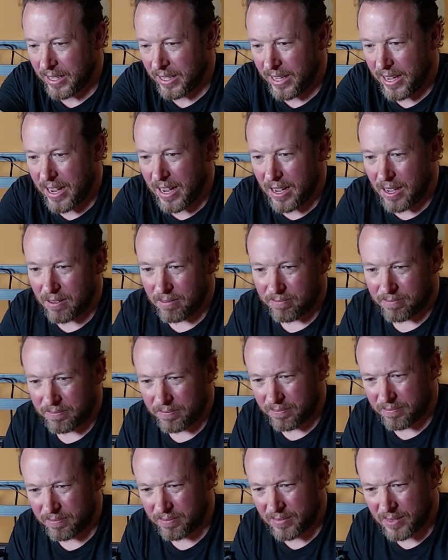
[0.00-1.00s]
Yeah,
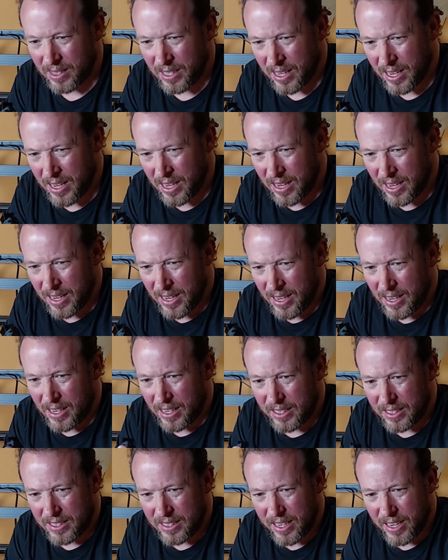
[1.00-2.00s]

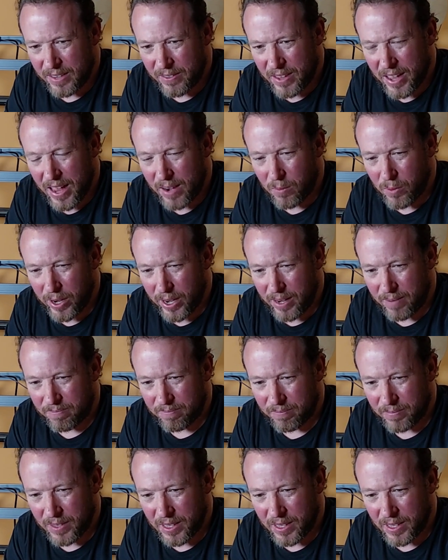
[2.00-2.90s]
let's say it that way.